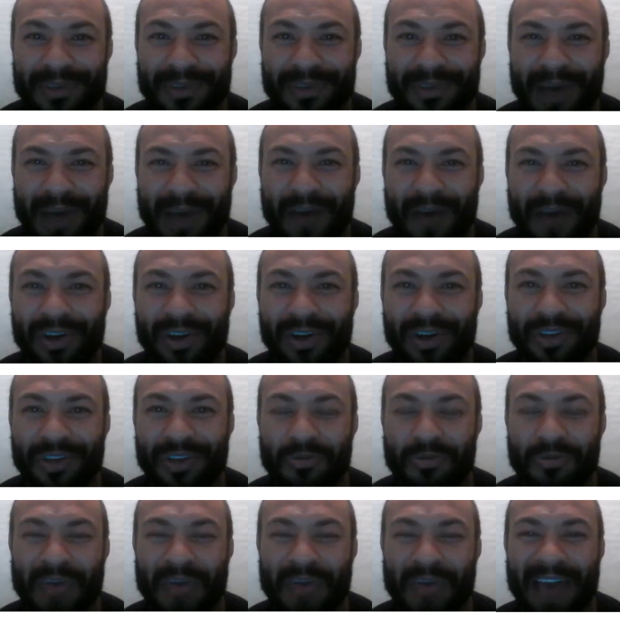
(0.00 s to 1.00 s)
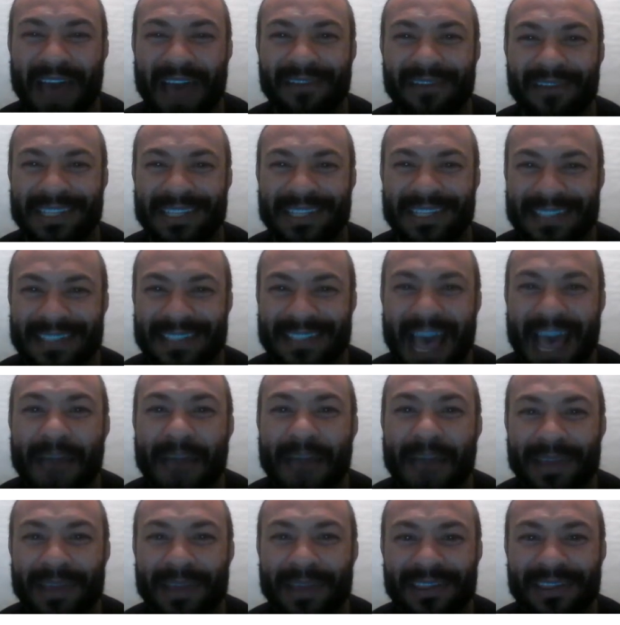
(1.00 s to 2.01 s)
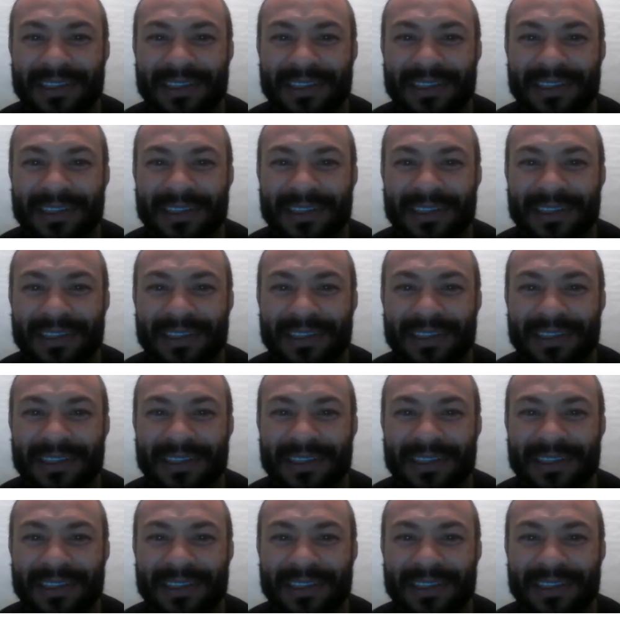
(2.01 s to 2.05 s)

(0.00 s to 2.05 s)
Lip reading: So how could you have a Sabbath